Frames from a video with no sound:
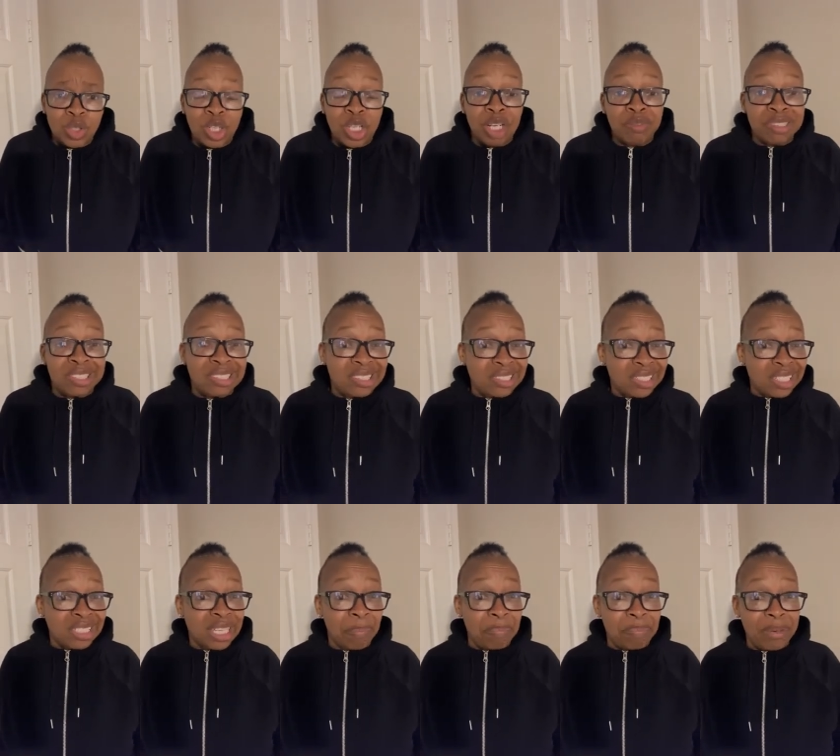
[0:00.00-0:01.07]
you're going to
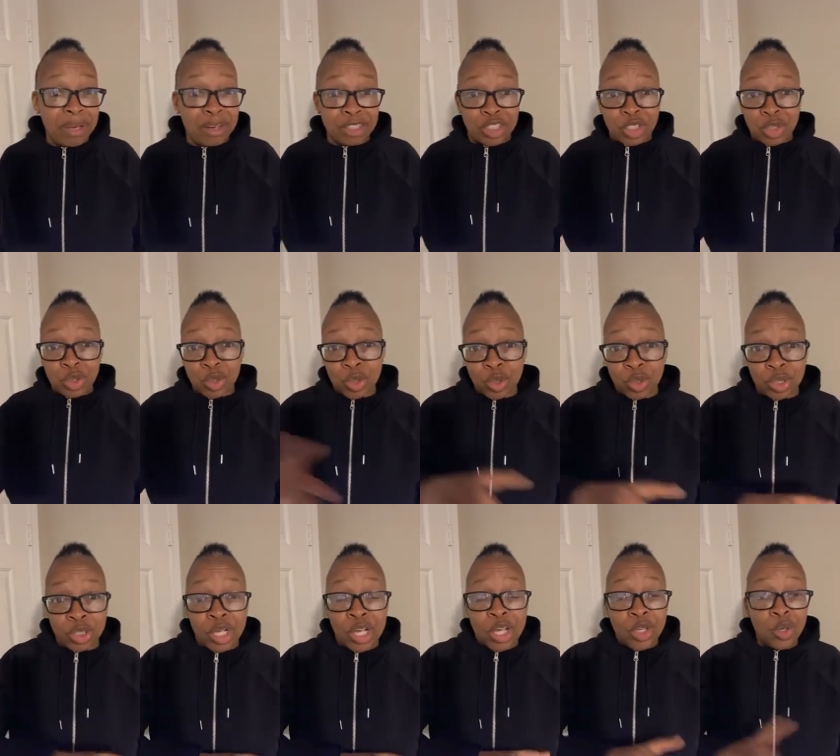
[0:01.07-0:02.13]
research a pair of
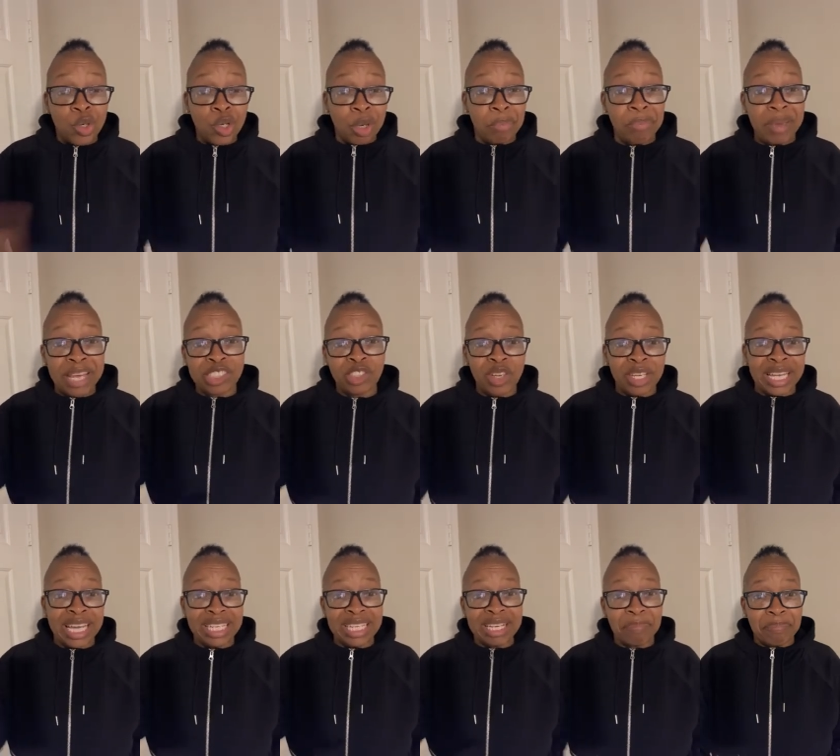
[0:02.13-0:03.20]
shoes. You're going to make sure you're
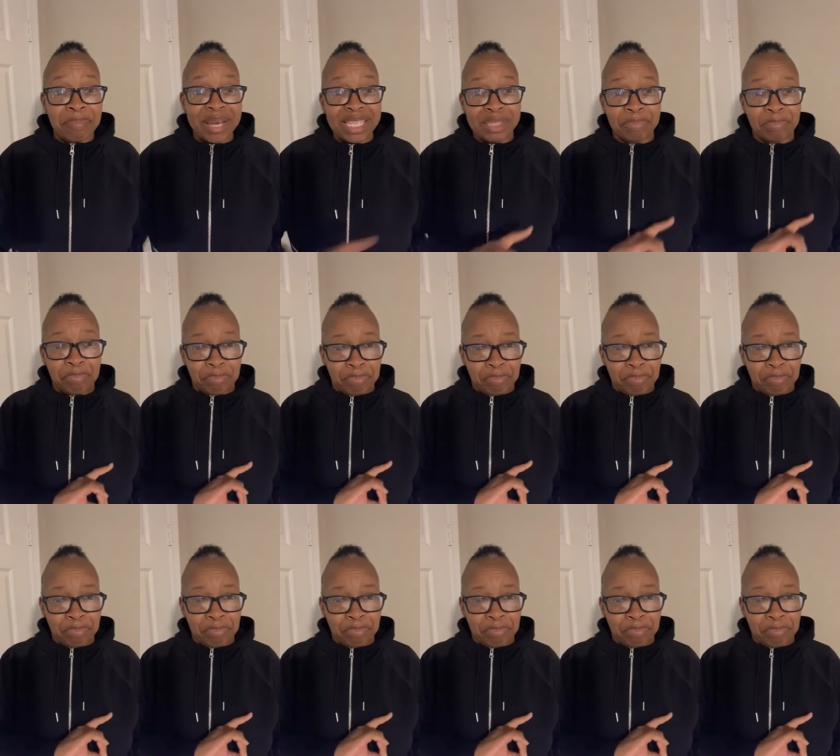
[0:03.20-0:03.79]
getting the best